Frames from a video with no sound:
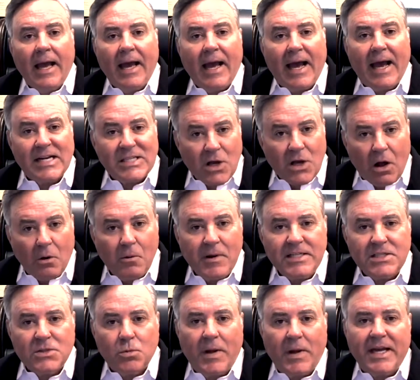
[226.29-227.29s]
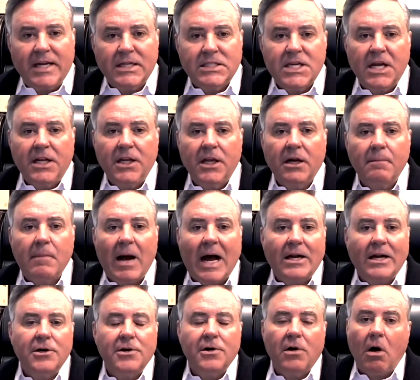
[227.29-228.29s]
As always, we continue to
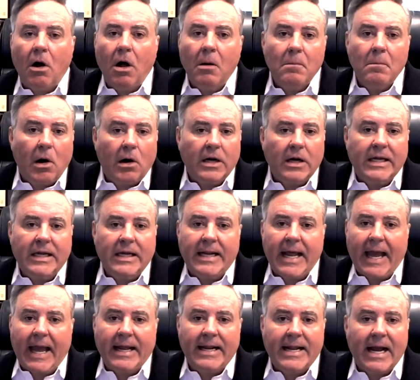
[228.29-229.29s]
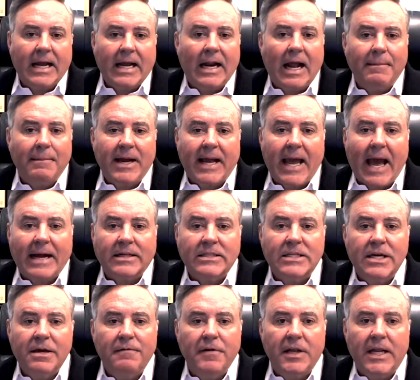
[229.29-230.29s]
monitor all market and economic
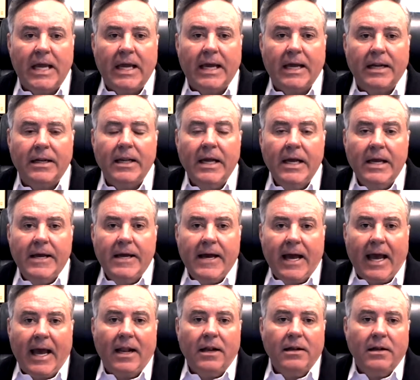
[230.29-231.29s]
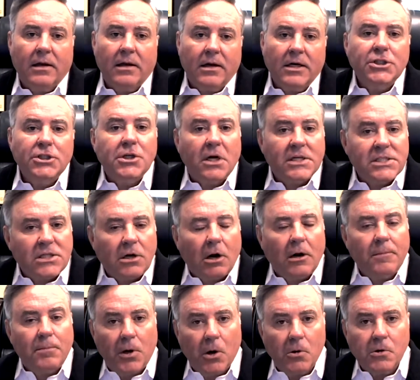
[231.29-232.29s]
activity and adjust our
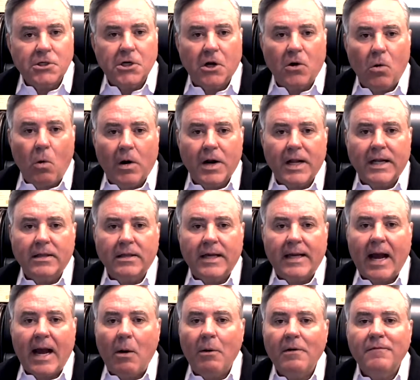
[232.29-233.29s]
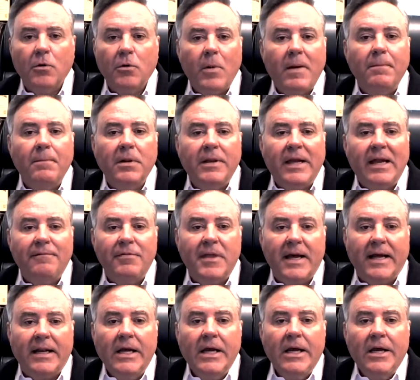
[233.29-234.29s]
approach accordingly. However, we believe
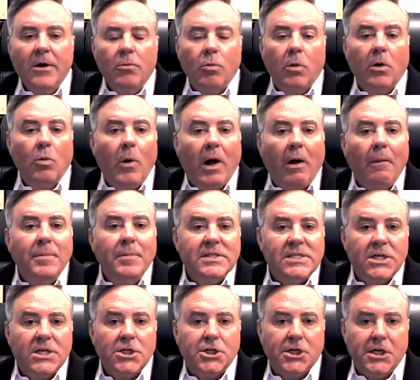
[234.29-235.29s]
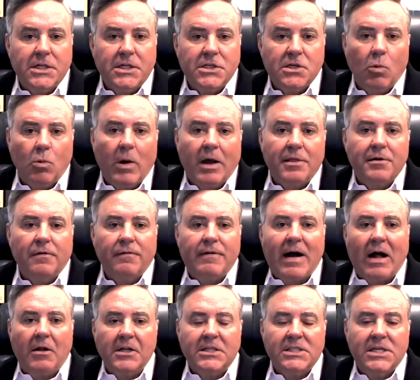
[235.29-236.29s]
that we're well positioned to weather
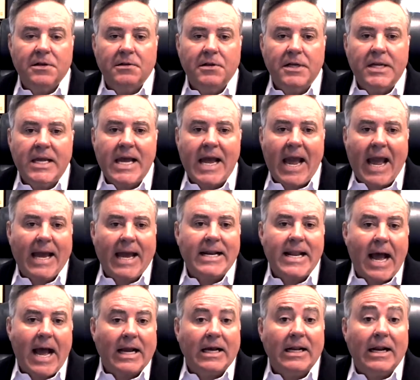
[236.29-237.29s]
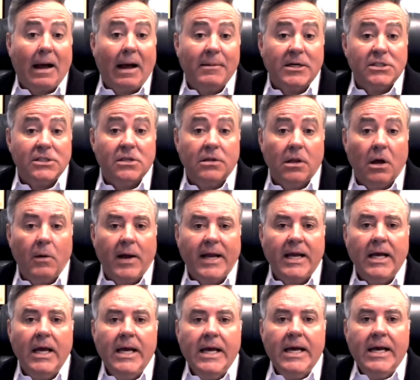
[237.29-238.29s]
volatility and economic
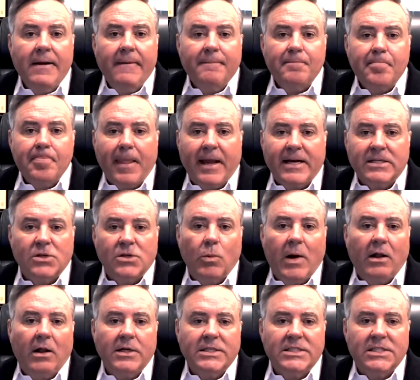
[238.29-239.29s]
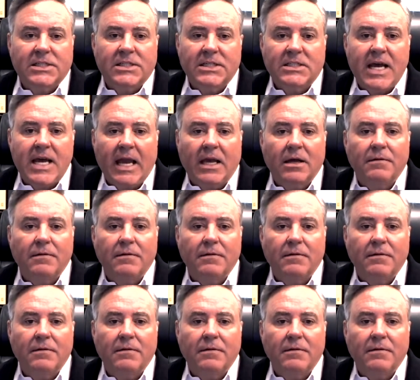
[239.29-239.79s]
slowing, as well as to take